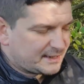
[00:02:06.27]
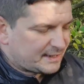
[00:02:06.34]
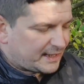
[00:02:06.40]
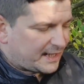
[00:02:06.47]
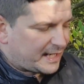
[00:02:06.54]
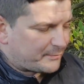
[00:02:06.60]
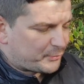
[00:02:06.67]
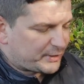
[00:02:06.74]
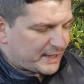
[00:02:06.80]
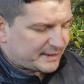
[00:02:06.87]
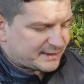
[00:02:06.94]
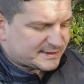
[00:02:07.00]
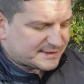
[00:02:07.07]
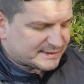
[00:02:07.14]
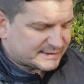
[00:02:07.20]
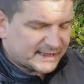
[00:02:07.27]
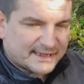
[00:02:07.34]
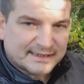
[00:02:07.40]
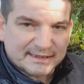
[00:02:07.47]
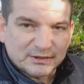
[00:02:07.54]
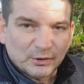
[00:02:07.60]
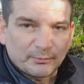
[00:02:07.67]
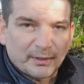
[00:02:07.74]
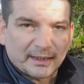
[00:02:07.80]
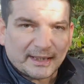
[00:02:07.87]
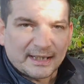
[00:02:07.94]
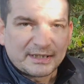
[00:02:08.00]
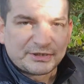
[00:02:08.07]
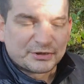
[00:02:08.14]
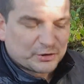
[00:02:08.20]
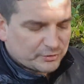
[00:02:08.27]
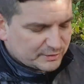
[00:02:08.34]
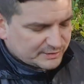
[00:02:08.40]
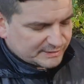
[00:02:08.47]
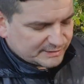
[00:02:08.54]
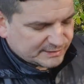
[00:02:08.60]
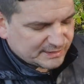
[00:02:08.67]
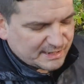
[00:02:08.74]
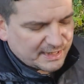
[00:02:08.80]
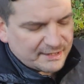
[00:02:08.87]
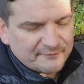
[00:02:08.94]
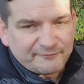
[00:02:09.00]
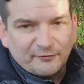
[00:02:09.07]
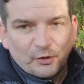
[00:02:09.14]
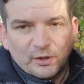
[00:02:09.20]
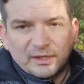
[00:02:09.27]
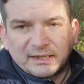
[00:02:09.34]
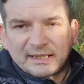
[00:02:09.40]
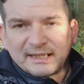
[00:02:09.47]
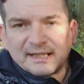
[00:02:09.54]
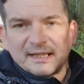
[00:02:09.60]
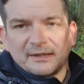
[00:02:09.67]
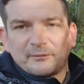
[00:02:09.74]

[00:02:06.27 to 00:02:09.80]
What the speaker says: But yeah, this is the Snugpak Endurance 40 litre,